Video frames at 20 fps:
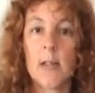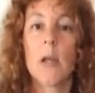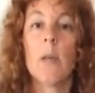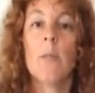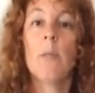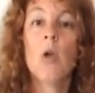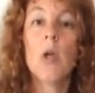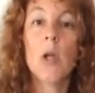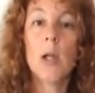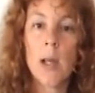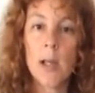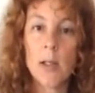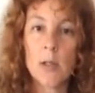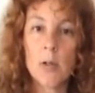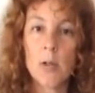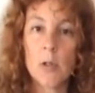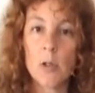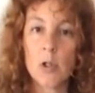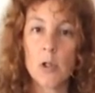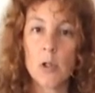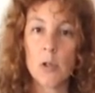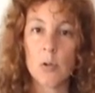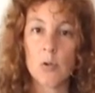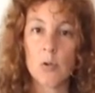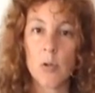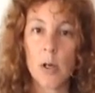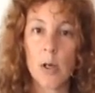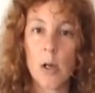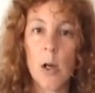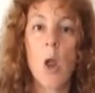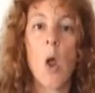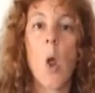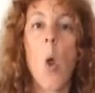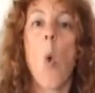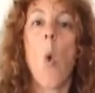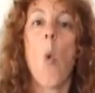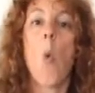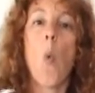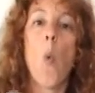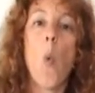Communicate to the children
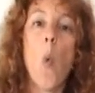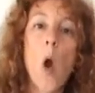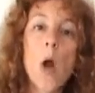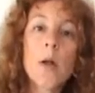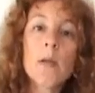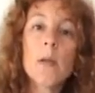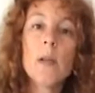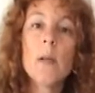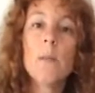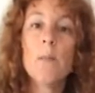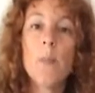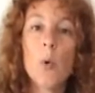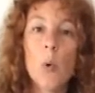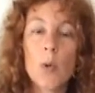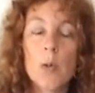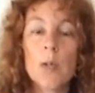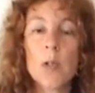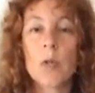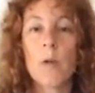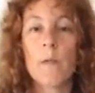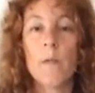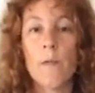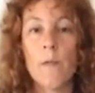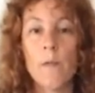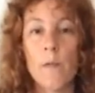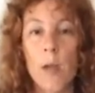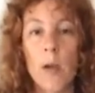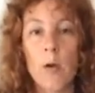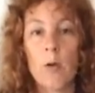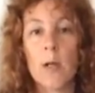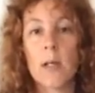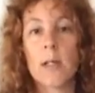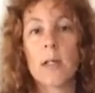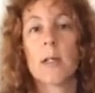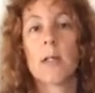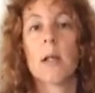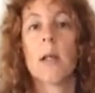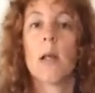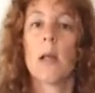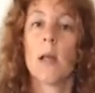what the importance of the
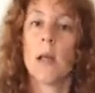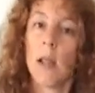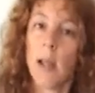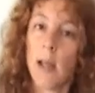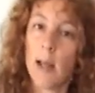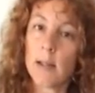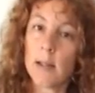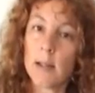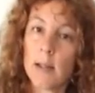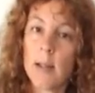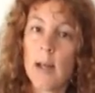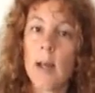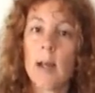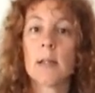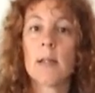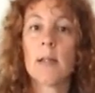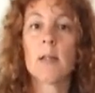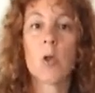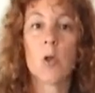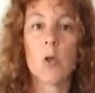various exercises,